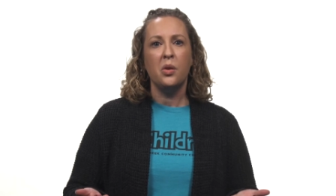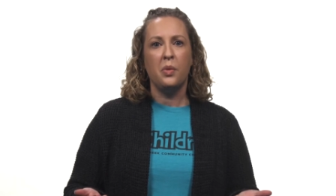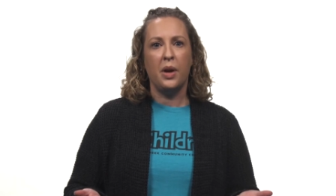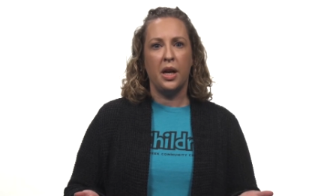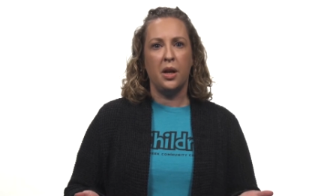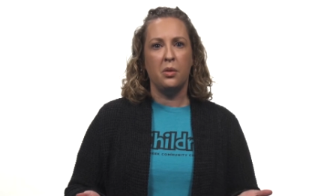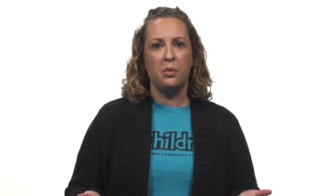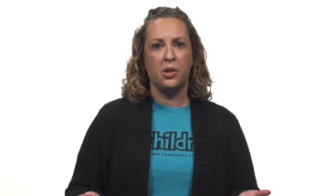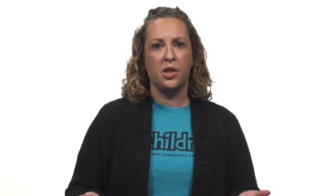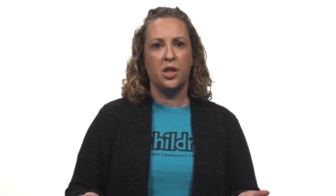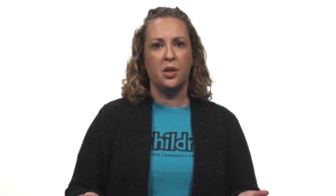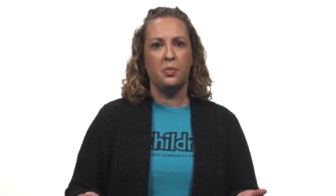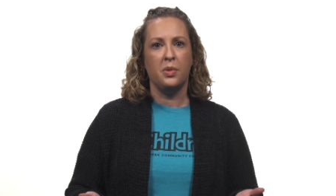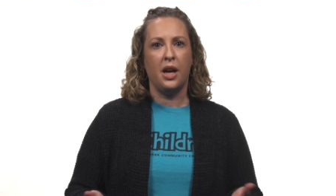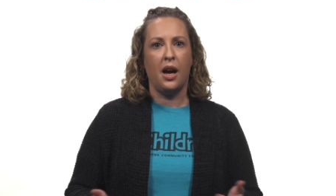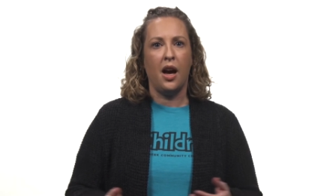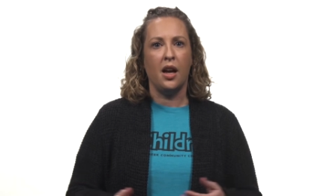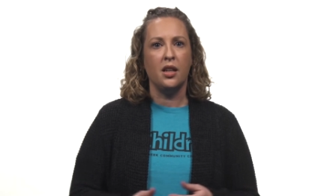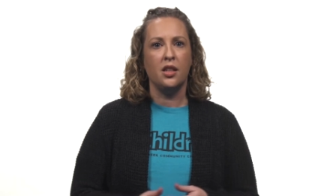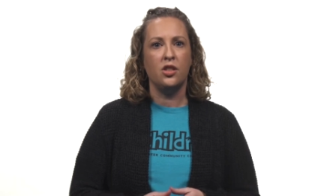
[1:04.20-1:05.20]
way to worship
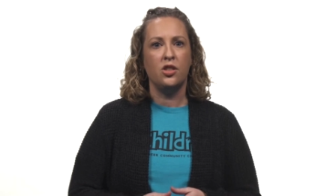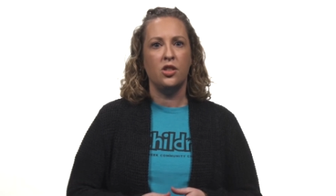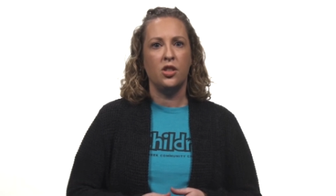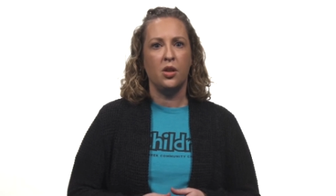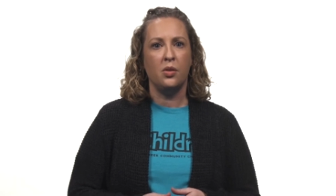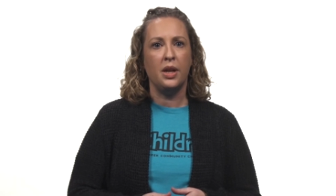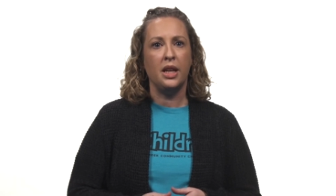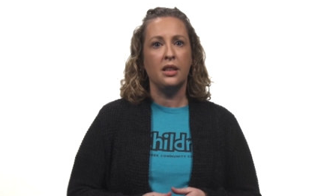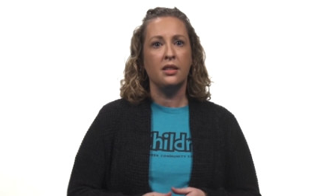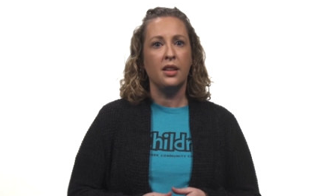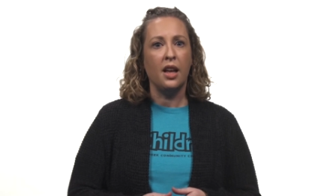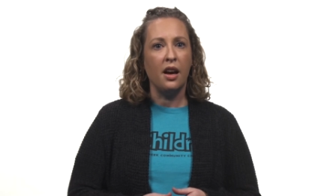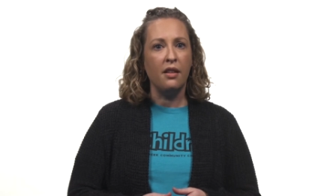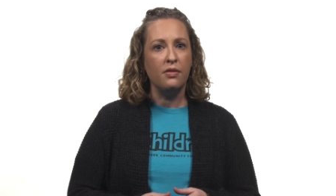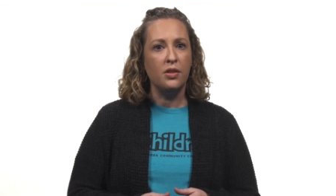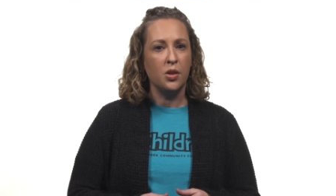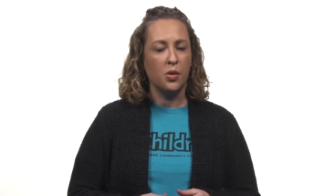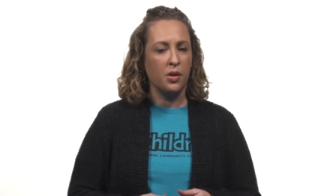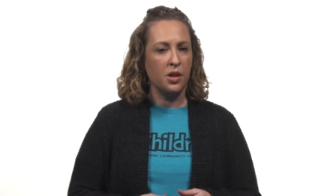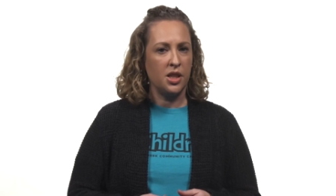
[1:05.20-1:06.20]
God is showing
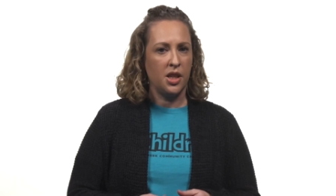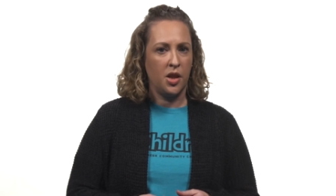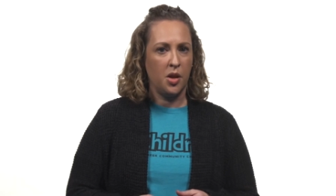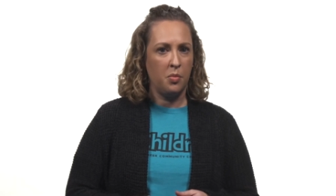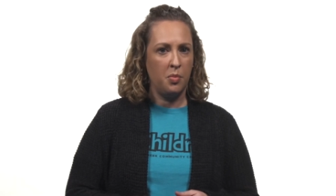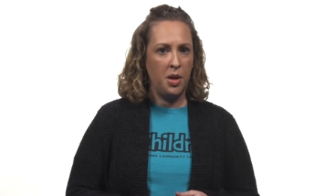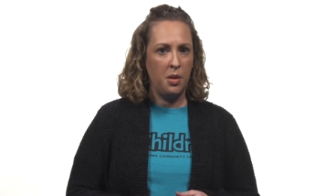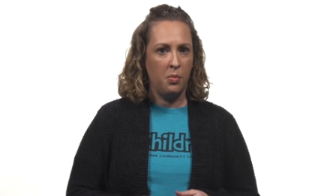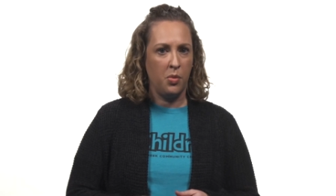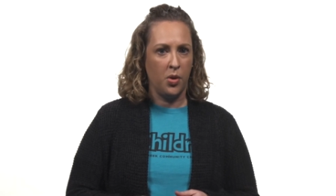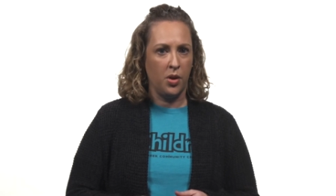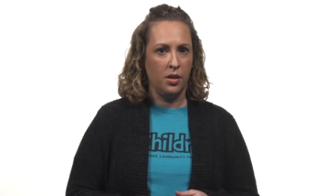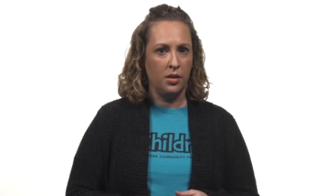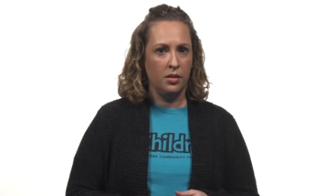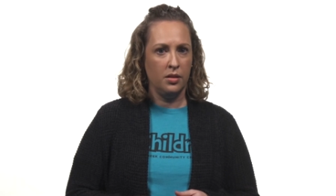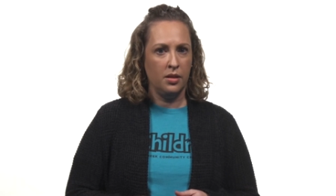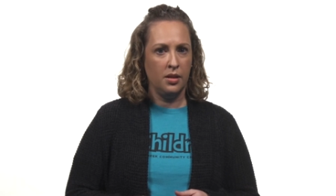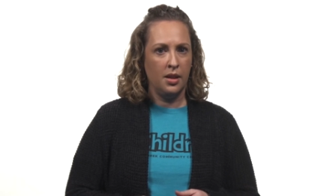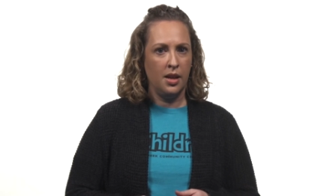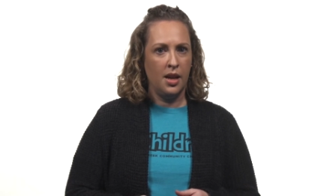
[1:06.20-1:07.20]
love towards other people.
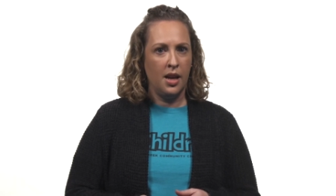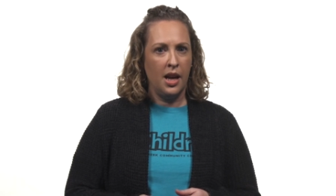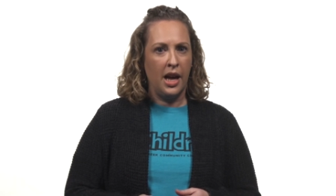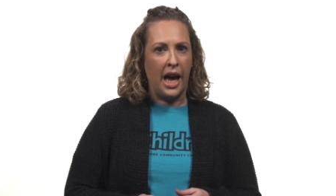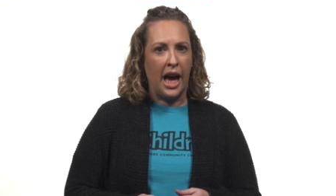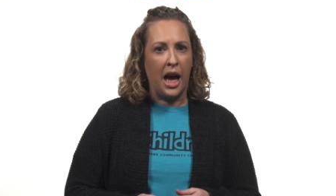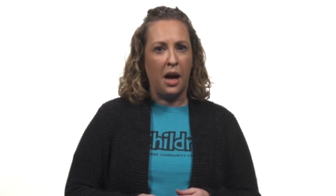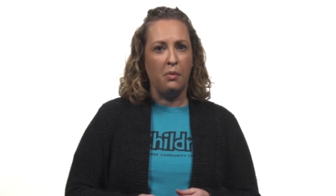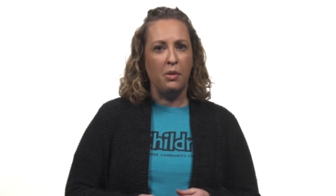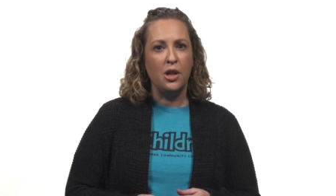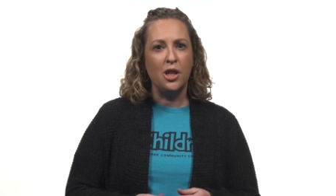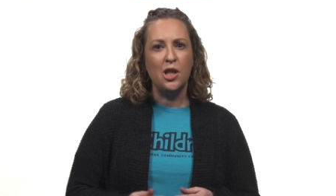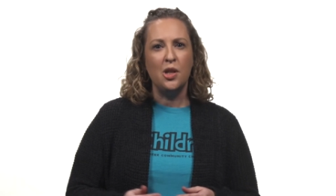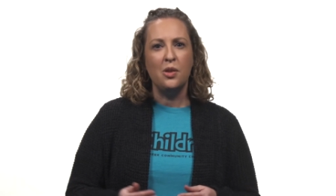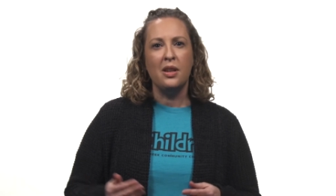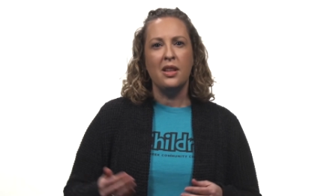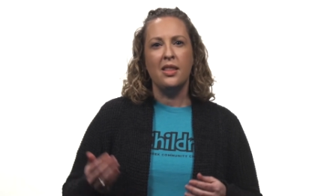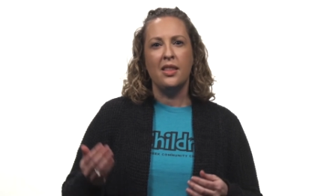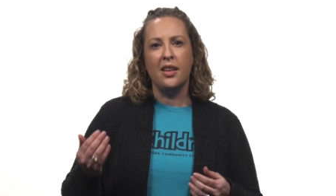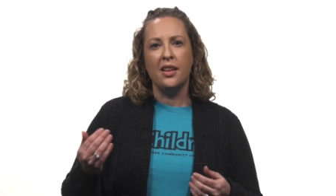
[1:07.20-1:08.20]
I want you
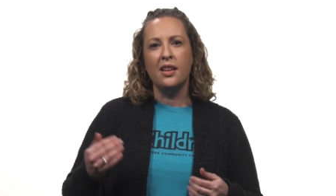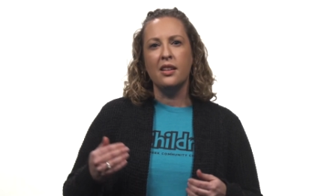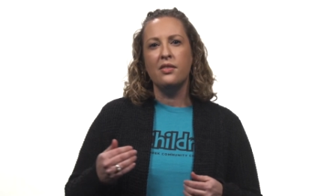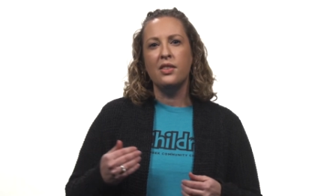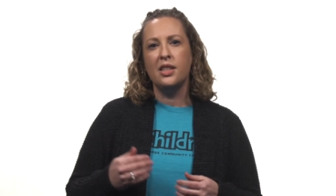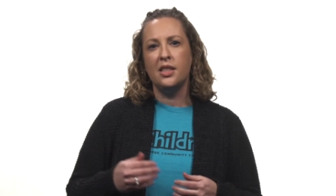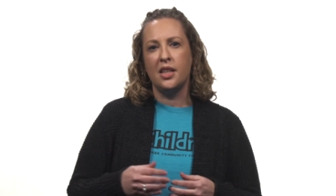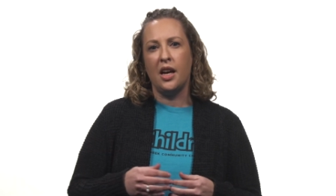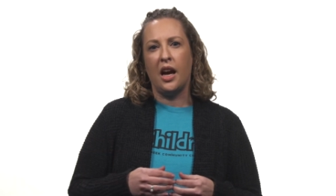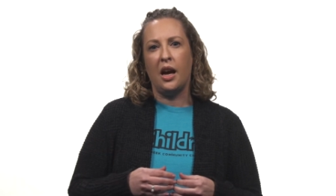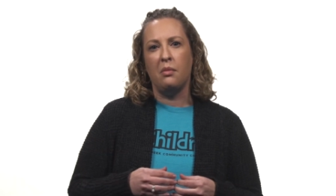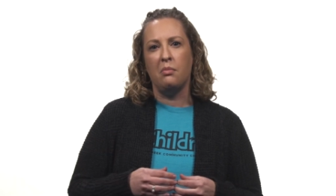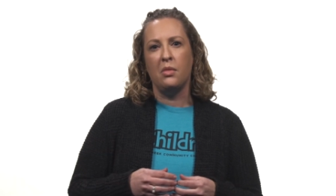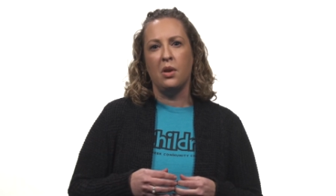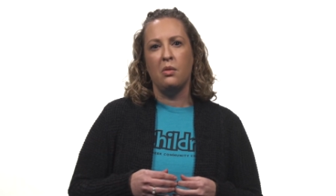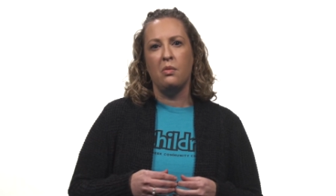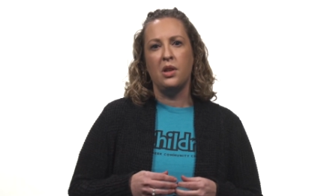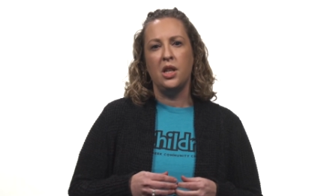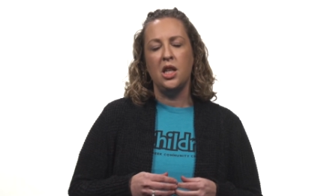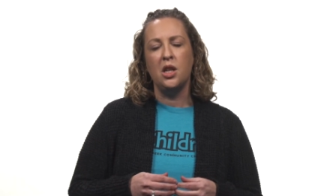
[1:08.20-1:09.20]
to think of a time
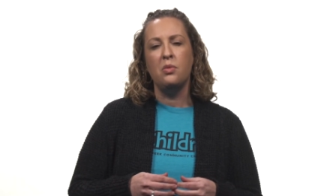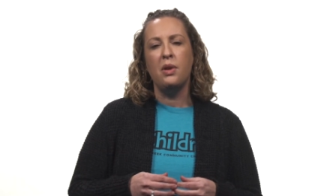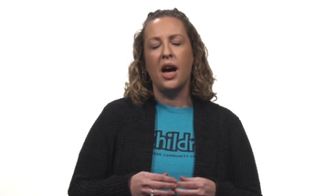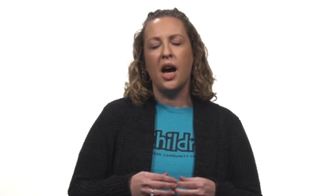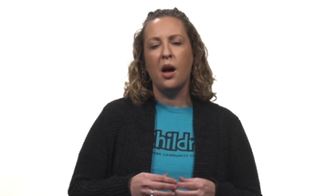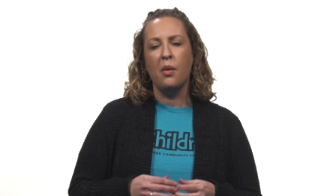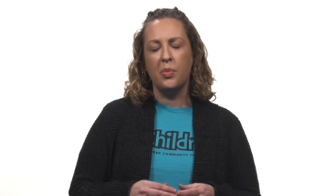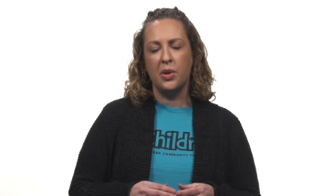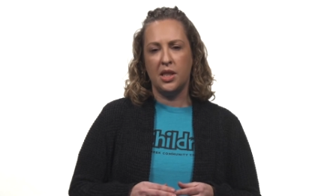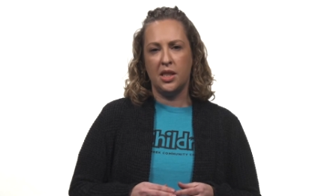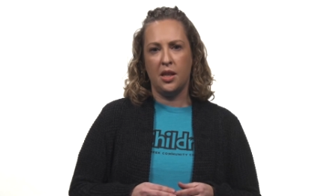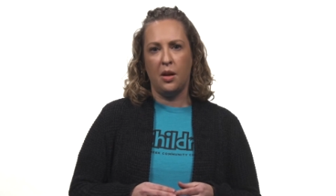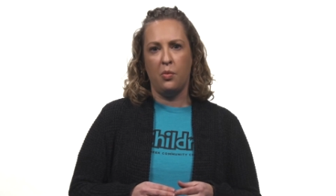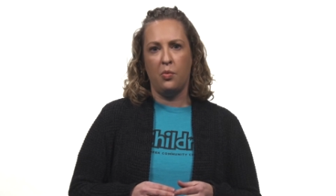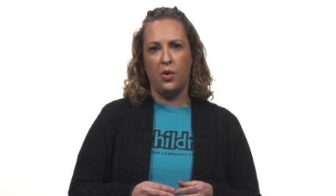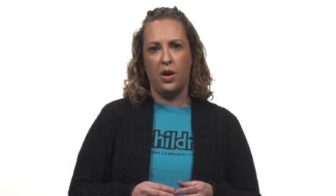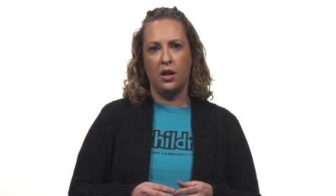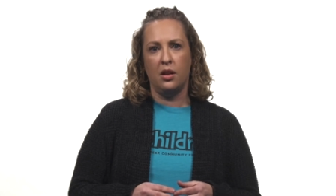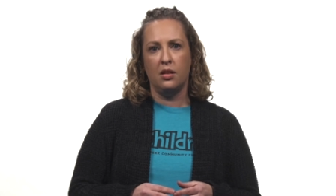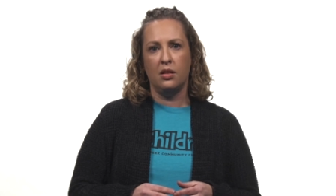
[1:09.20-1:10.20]
when you helped
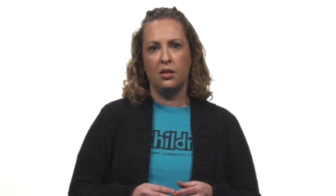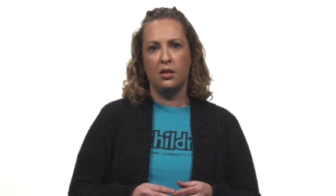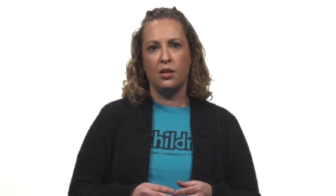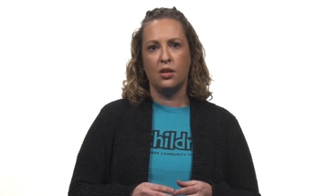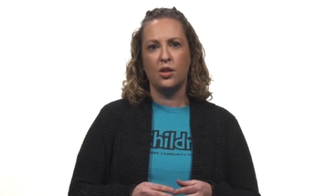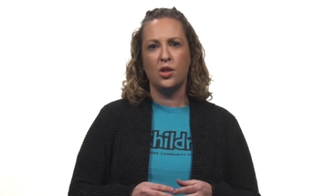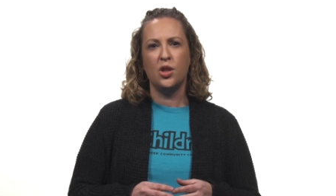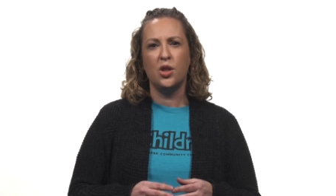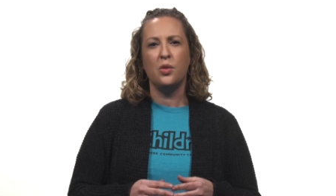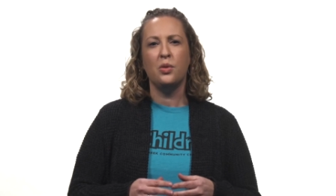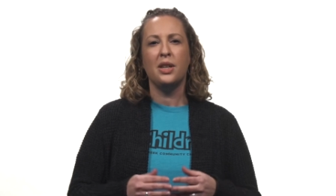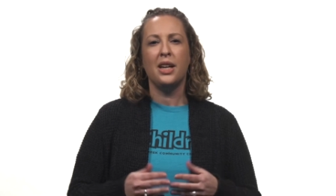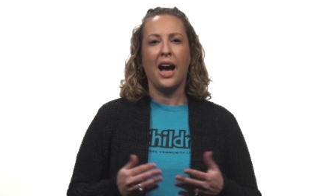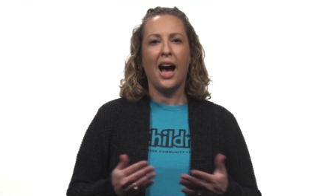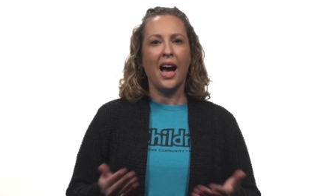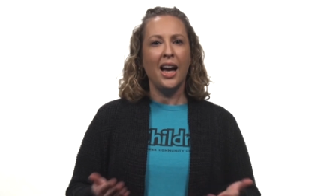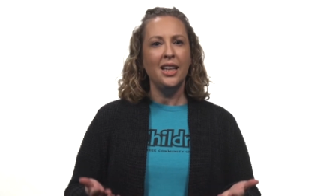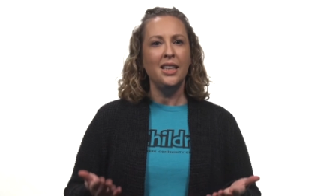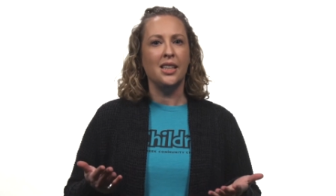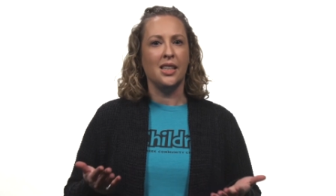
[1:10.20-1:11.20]
someone or showed
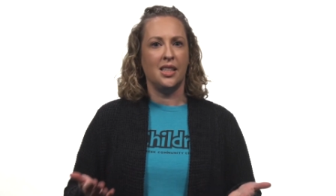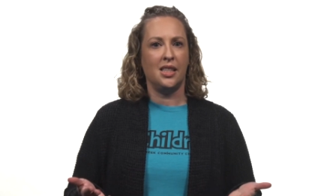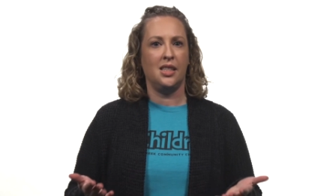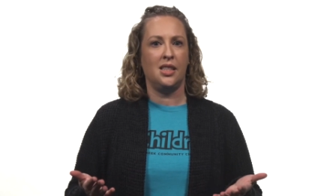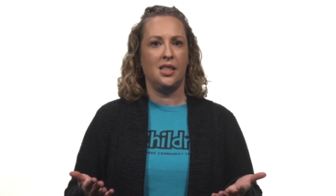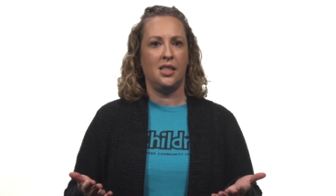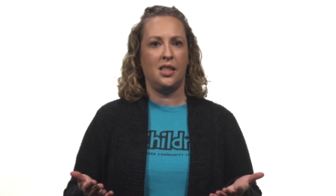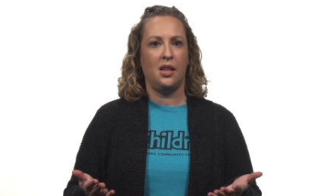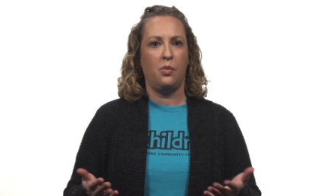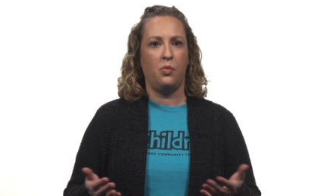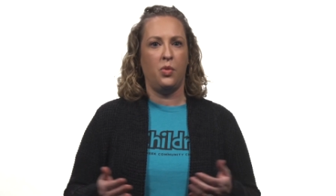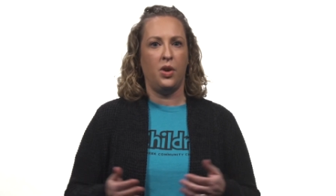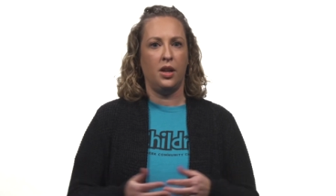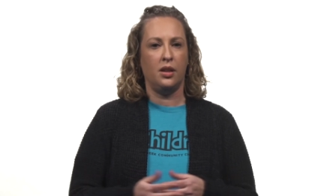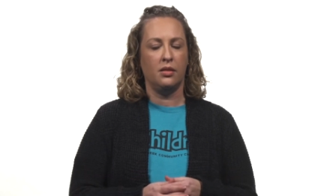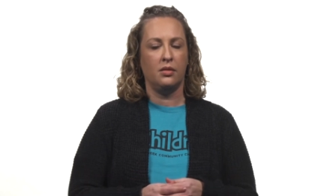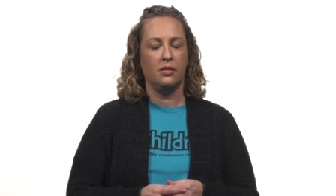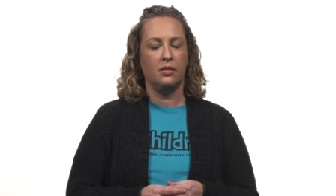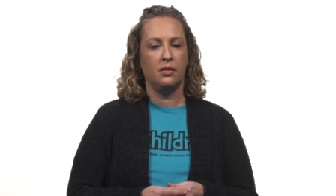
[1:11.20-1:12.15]
kindness to someone.